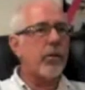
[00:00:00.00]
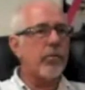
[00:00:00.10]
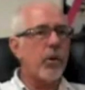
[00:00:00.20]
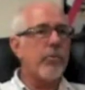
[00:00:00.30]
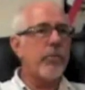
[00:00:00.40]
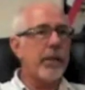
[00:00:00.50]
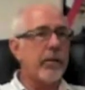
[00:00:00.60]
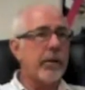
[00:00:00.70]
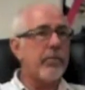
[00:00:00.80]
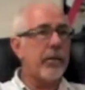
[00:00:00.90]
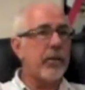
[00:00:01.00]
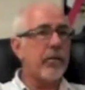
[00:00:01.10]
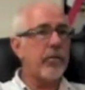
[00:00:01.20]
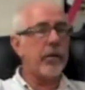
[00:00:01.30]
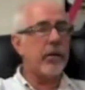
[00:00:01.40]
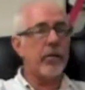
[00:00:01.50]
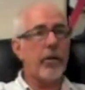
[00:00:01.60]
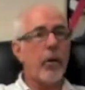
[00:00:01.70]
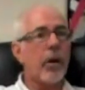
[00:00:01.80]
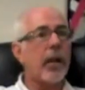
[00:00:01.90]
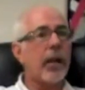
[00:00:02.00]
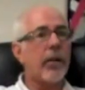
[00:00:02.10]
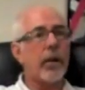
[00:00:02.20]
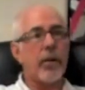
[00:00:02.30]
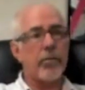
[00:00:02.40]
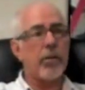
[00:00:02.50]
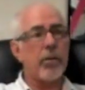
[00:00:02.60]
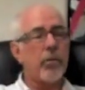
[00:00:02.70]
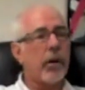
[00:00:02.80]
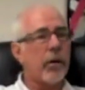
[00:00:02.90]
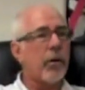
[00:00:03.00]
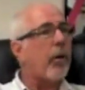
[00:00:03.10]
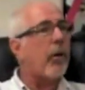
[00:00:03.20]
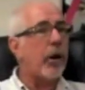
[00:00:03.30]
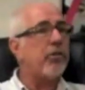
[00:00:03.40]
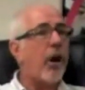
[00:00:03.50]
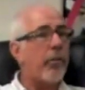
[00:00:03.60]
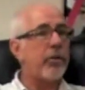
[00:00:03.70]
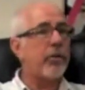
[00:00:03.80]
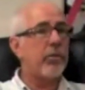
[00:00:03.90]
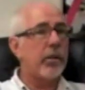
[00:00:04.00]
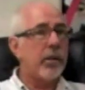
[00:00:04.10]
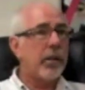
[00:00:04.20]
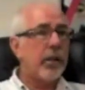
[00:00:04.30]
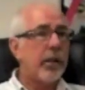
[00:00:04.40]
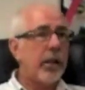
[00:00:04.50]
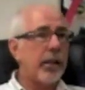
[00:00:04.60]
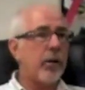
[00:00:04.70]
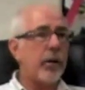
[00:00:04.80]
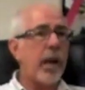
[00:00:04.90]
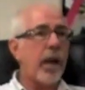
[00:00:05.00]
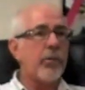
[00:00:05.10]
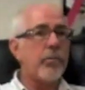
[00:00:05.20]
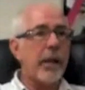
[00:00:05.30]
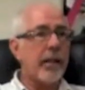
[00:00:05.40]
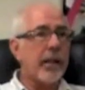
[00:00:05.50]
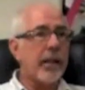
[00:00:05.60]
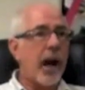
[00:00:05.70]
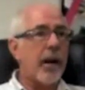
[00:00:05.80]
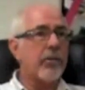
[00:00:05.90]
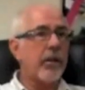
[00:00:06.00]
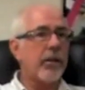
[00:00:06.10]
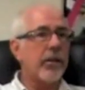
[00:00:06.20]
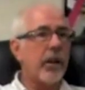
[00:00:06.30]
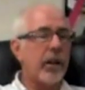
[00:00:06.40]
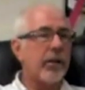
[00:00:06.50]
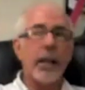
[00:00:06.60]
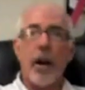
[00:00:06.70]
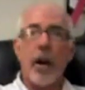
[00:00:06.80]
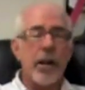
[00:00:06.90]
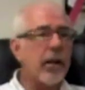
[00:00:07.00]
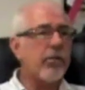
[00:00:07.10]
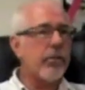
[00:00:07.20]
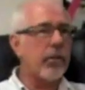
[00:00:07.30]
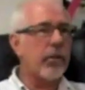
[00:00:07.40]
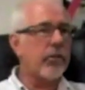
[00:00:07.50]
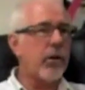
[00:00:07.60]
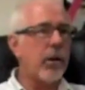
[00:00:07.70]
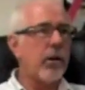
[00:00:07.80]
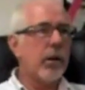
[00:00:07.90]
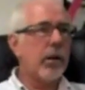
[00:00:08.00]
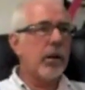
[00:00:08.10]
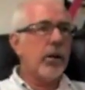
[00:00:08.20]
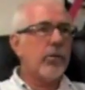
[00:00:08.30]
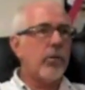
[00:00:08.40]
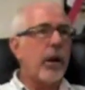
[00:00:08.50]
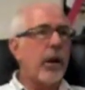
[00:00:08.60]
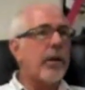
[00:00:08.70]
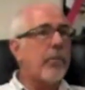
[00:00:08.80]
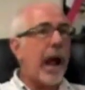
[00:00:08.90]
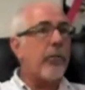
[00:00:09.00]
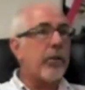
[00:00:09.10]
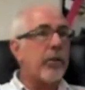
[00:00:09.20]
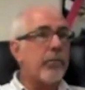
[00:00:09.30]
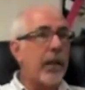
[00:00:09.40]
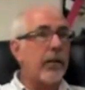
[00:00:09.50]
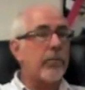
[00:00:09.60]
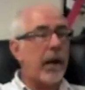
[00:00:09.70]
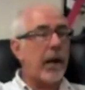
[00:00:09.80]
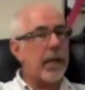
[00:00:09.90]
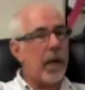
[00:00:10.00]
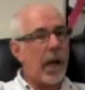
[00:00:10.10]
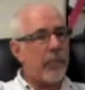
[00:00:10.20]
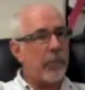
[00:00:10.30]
it was more B2B business, because our customers were body shops, and, you know, guys who painted cars and car dealerships and so on. So really the brand was built by